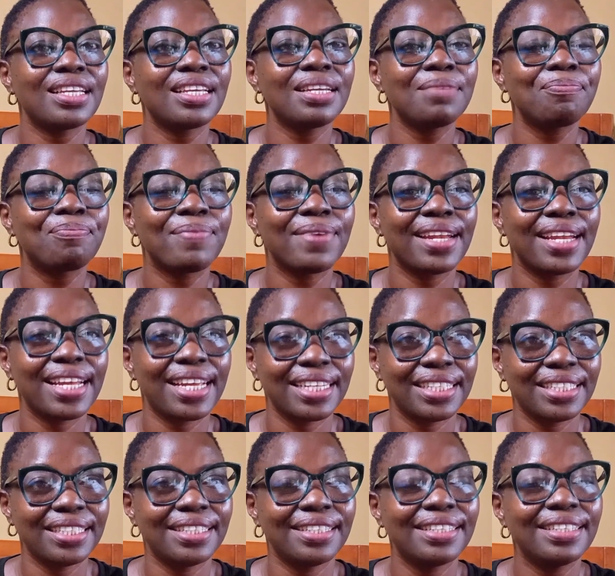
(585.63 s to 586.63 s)
Keep
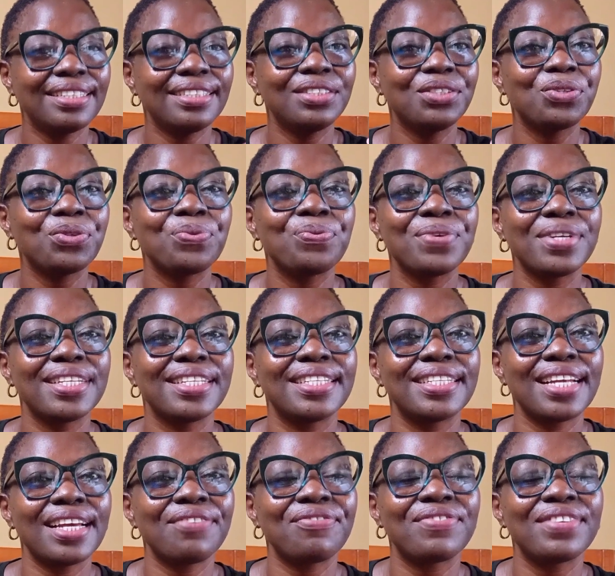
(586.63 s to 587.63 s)
learning. You will
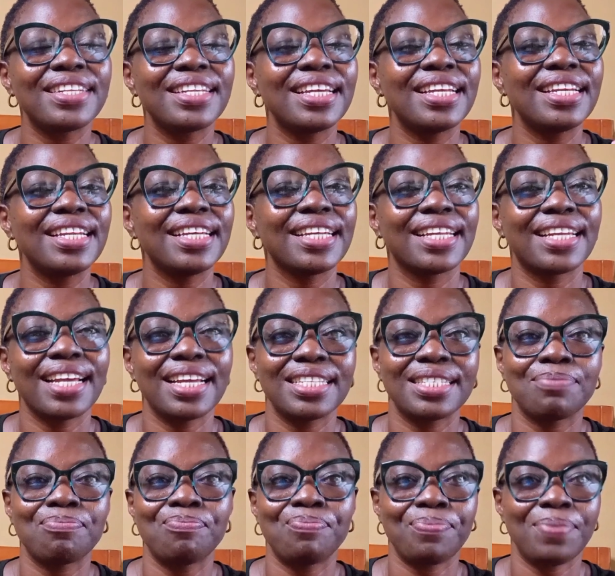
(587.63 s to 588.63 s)
definitely
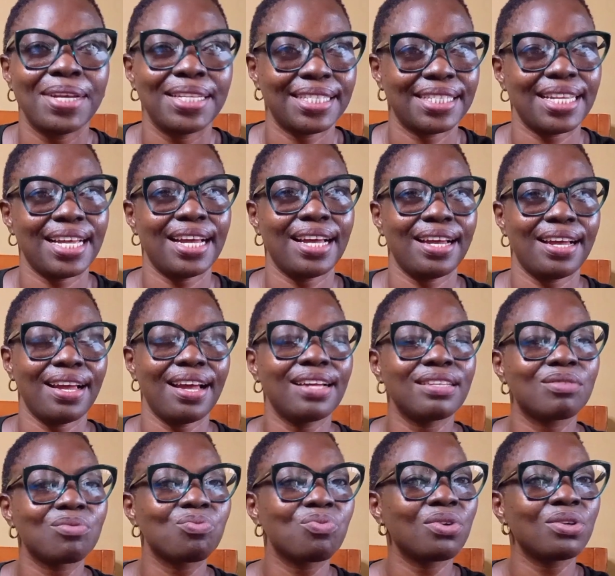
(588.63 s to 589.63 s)
get better
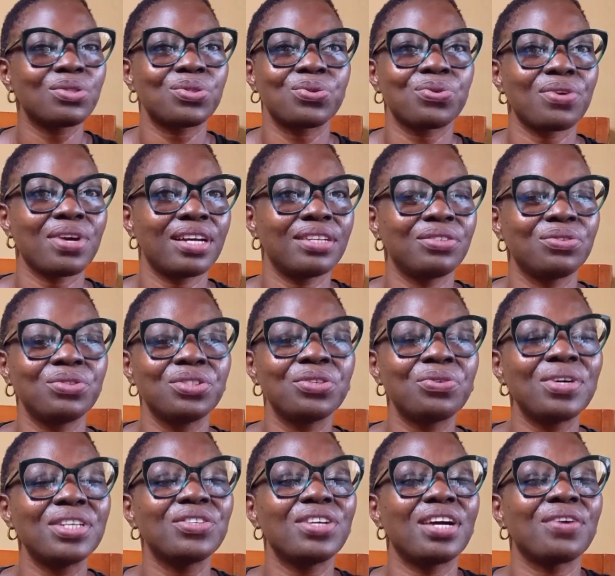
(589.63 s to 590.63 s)
at what you are
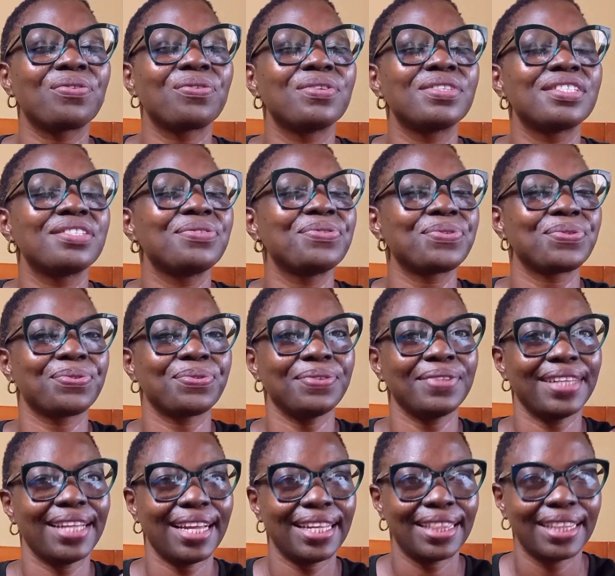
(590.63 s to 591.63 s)
doing. When you are continuing to
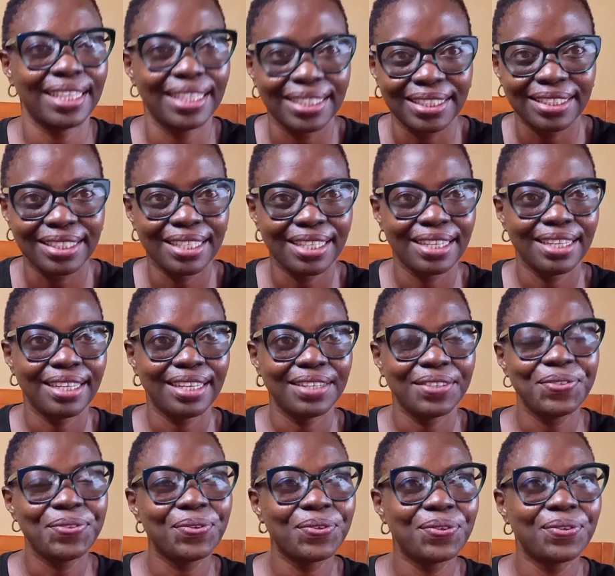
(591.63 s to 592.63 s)
do that thing,
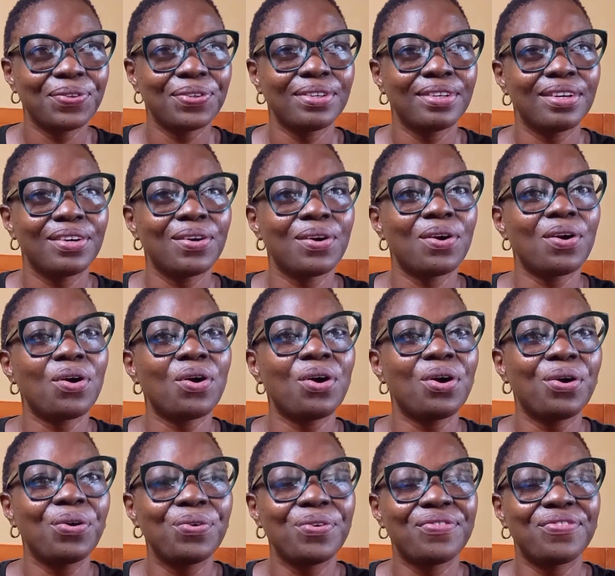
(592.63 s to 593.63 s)
you know,
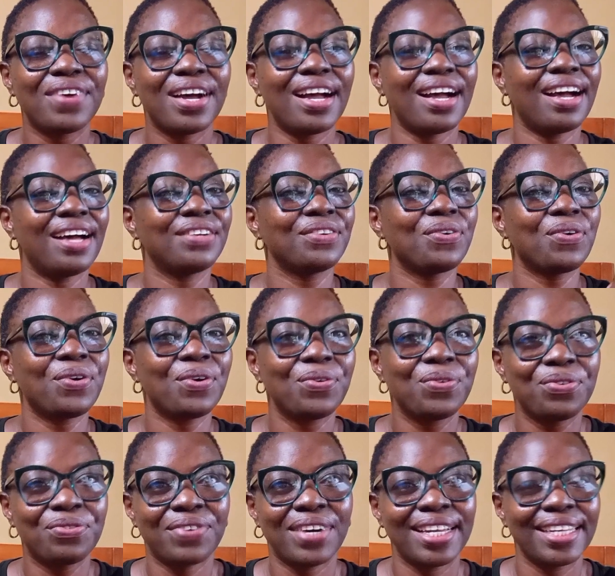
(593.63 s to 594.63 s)
all over and
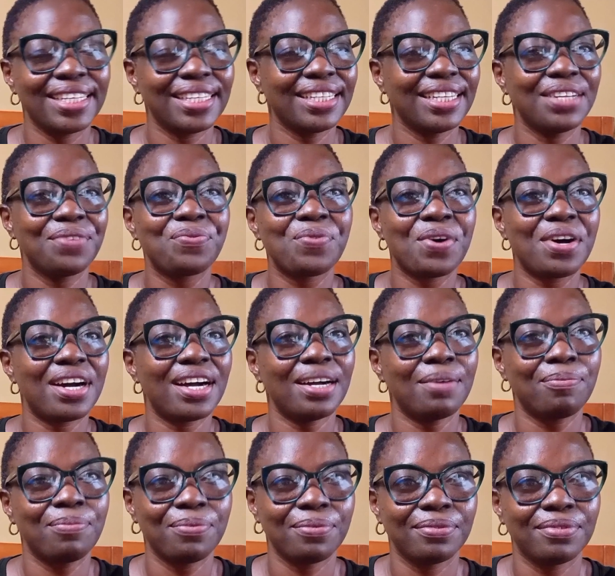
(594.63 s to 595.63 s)
all over again, what
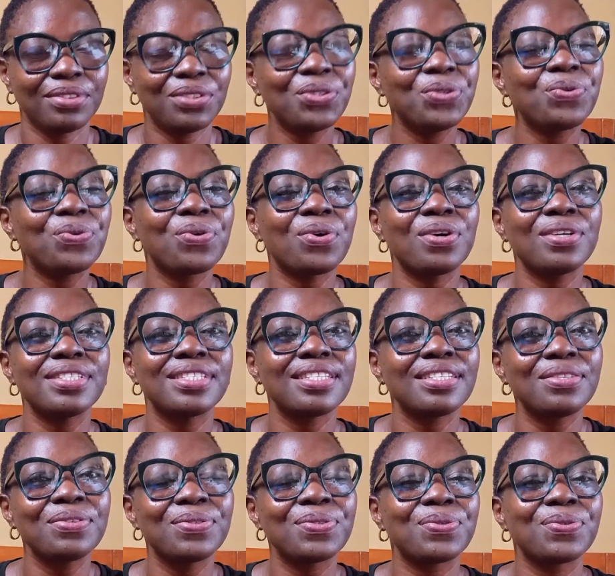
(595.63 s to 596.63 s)
happens? You
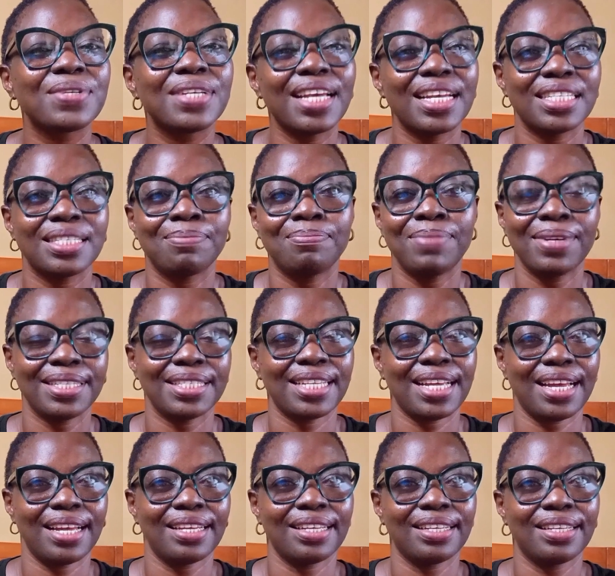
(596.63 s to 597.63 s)
continue to get
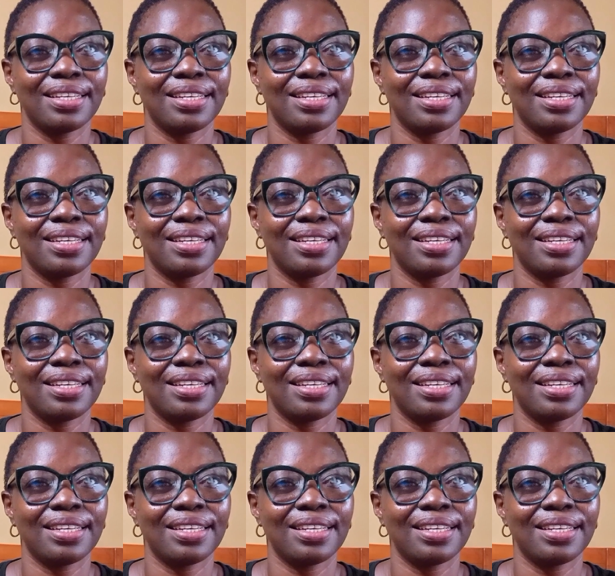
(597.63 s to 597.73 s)
better.